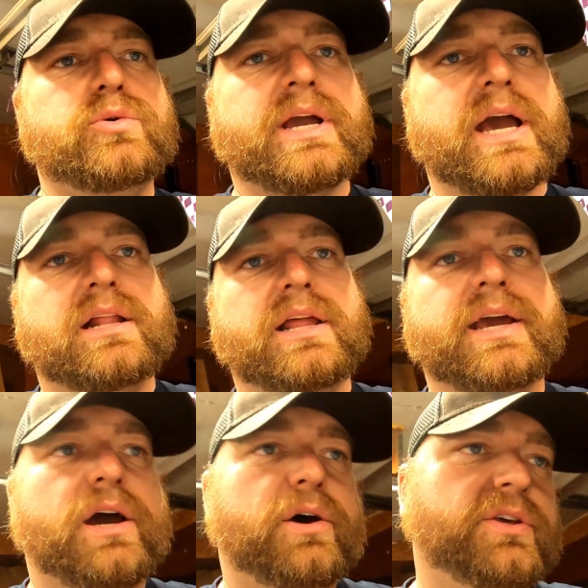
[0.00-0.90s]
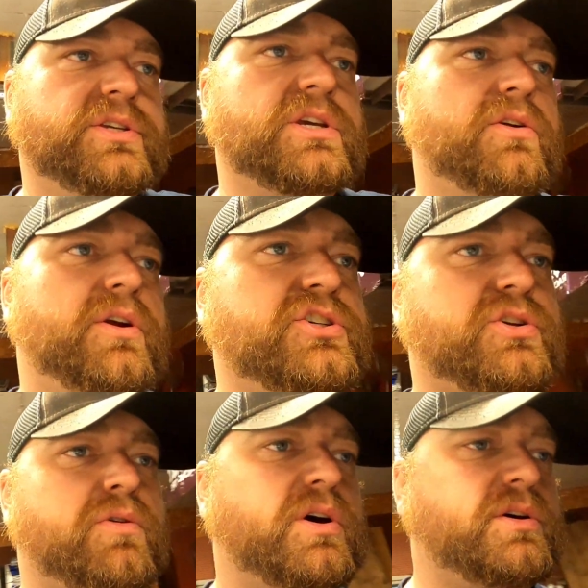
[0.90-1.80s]
We kind of like how this other
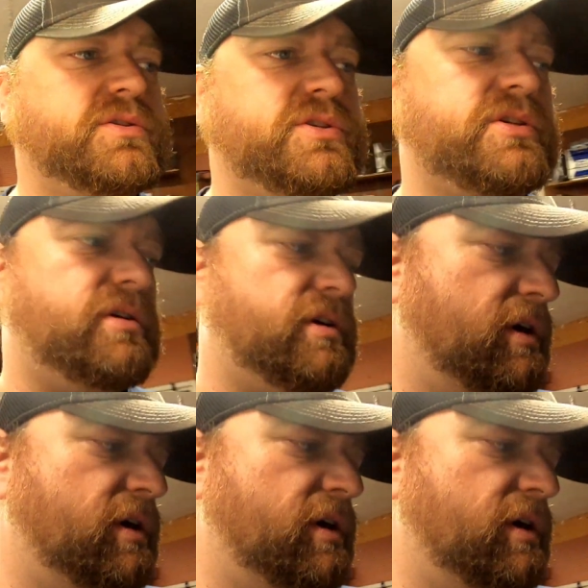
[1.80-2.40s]
engine runs.